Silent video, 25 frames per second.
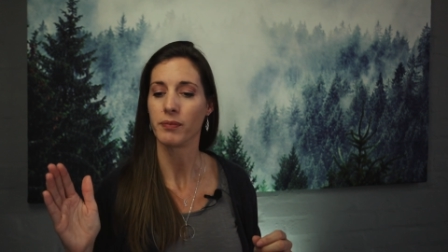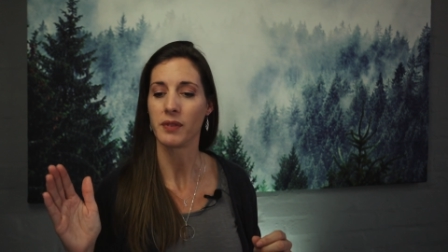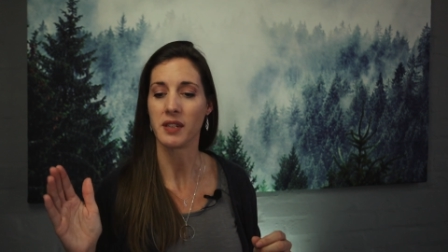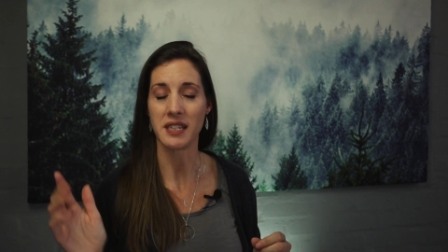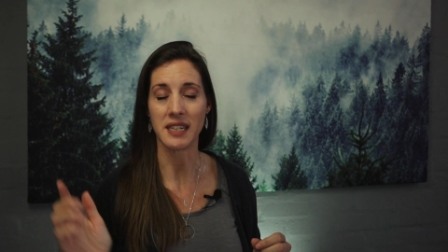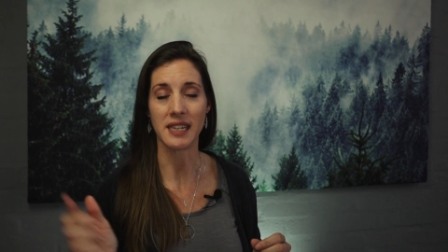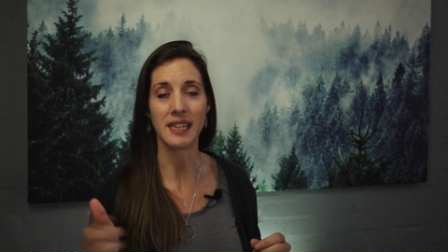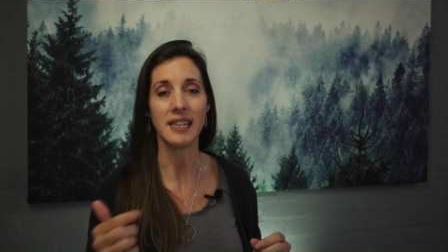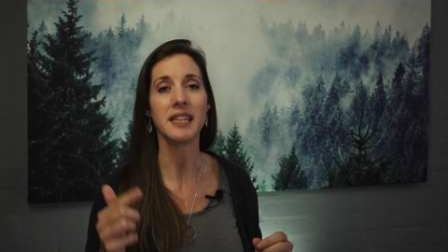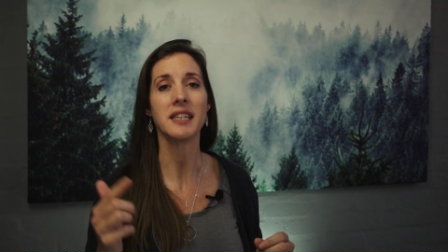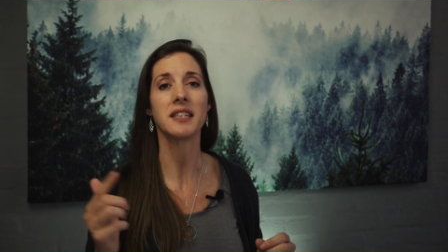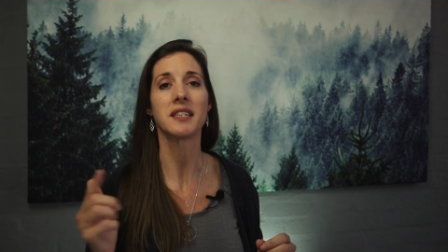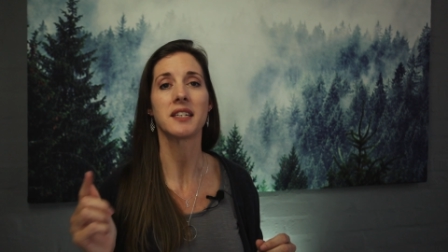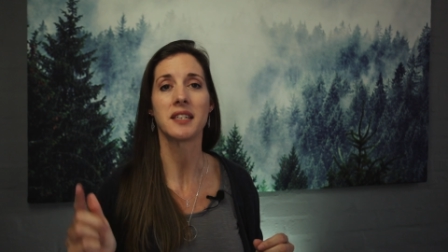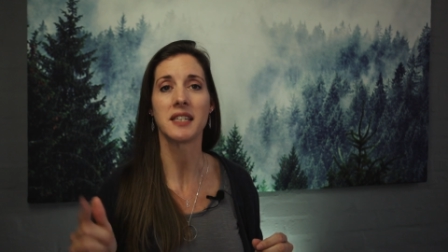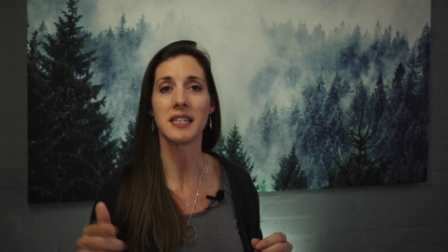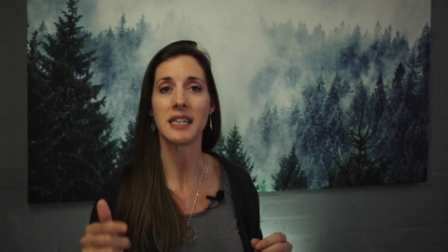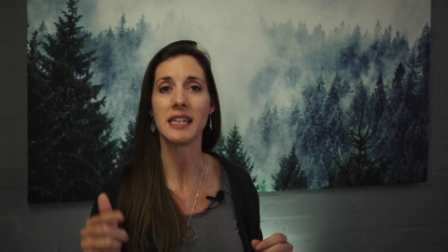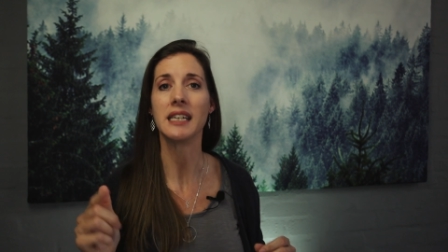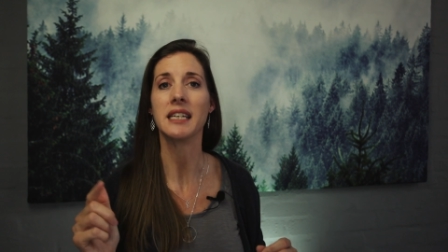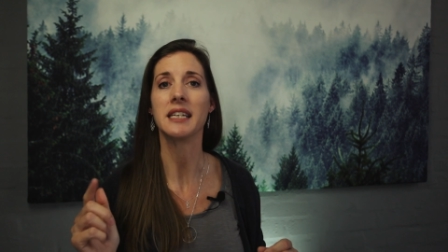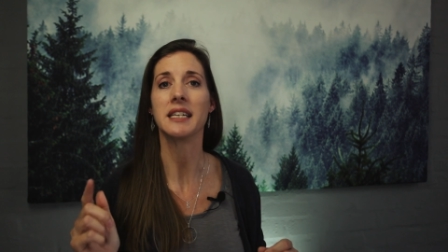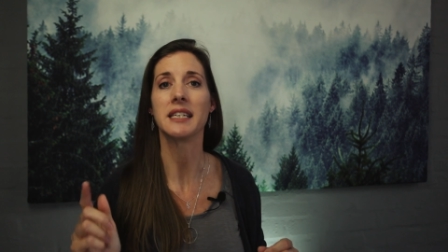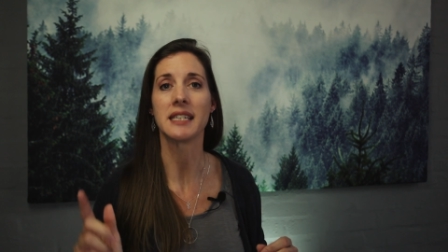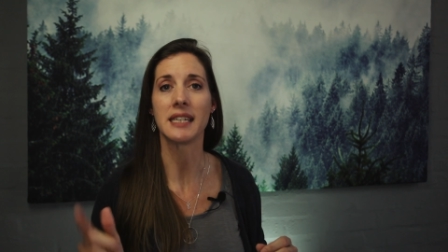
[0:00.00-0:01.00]

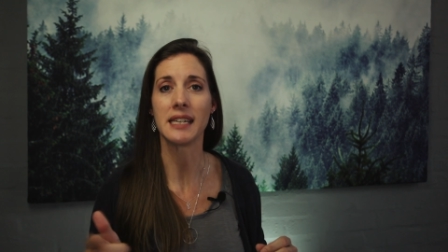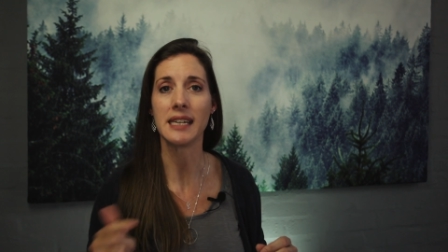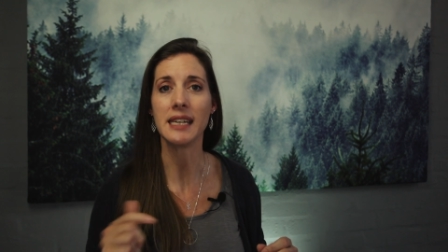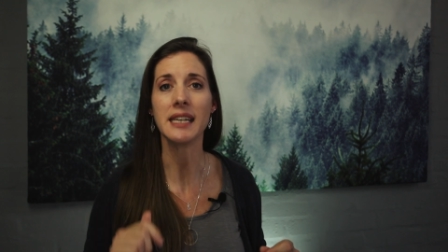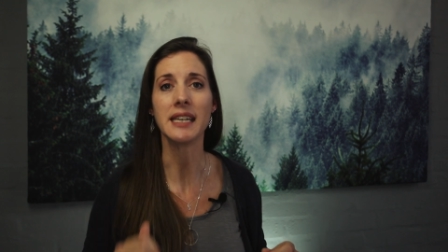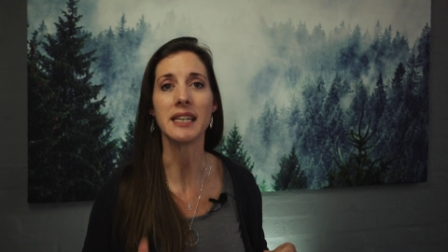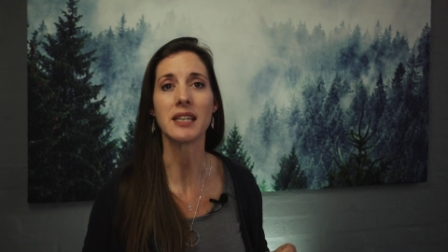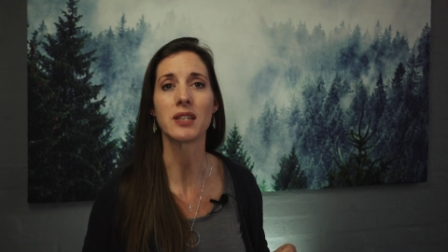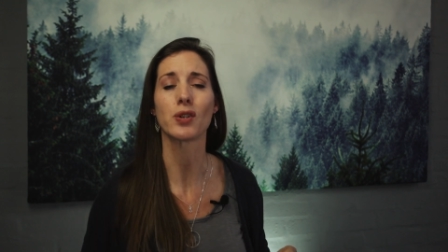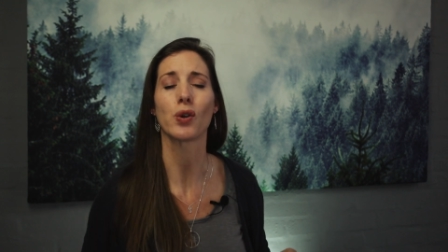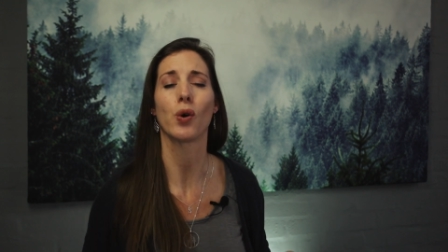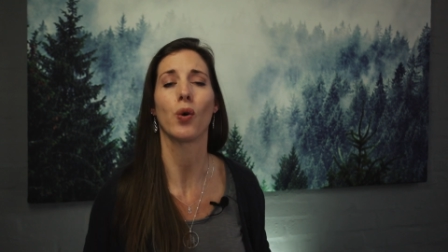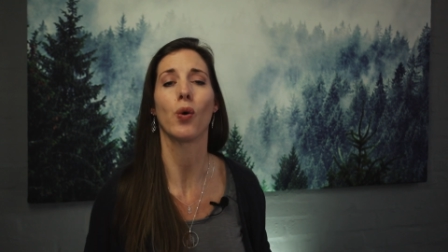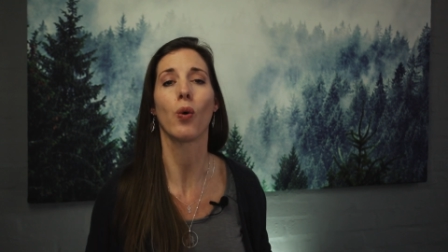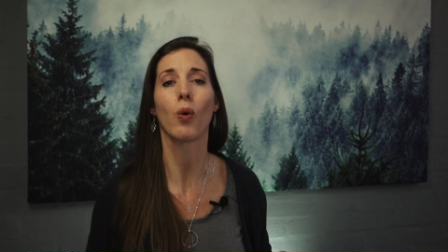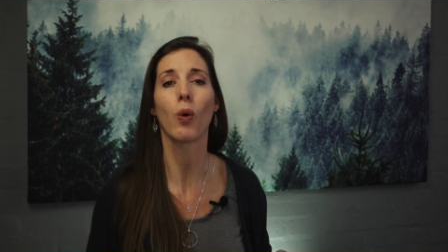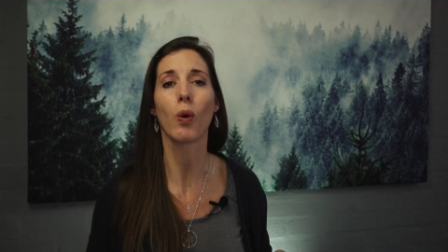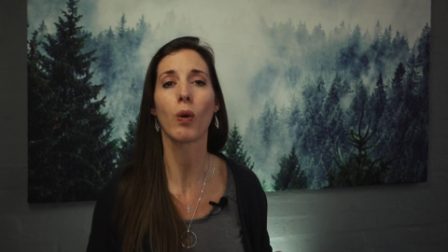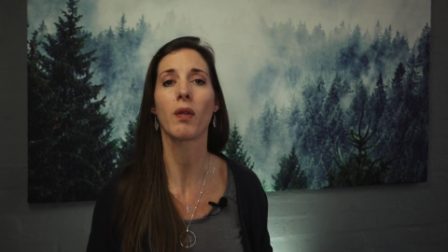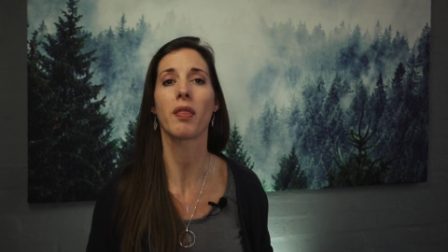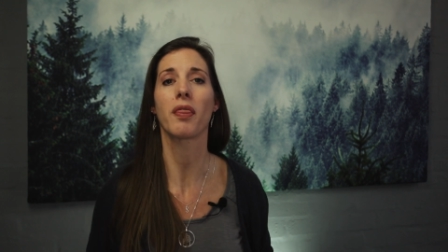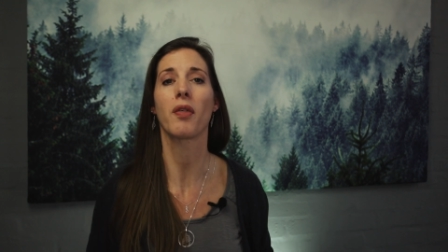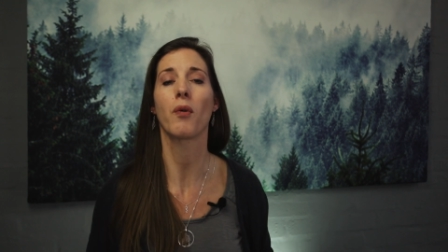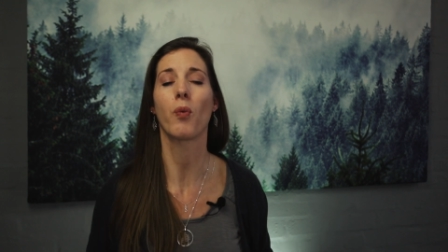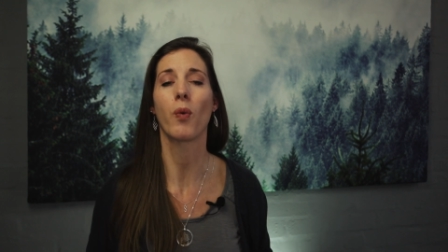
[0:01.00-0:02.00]
delete
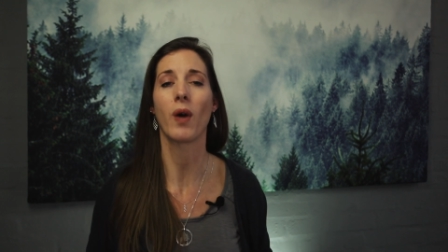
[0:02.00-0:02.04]
all of the